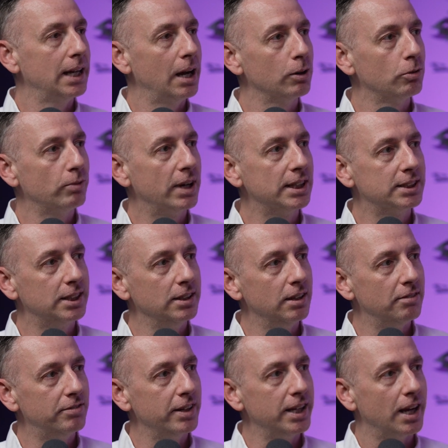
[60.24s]
down and
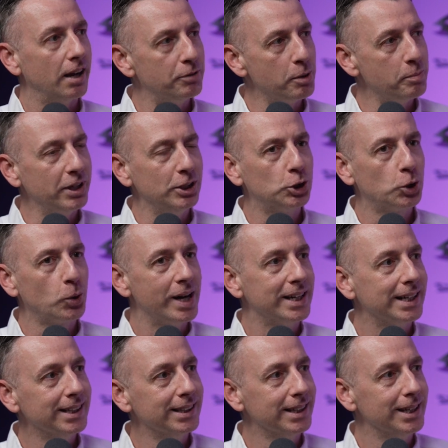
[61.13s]
resting your feet? Have you been
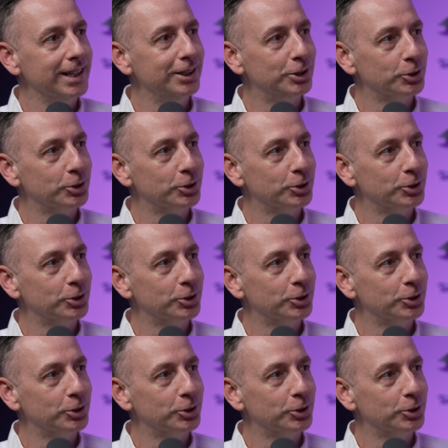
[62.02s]
treading the